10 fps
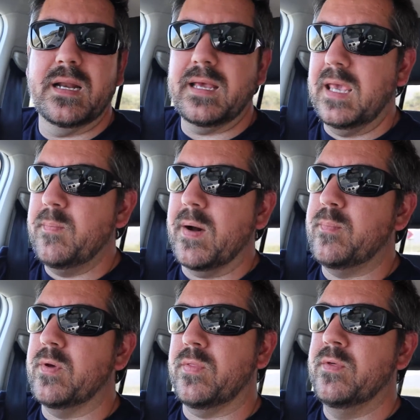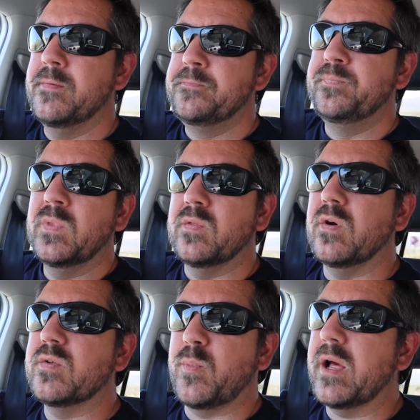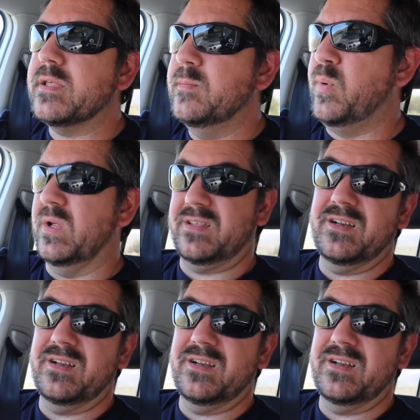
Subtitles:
kind of keep up with those pricing points.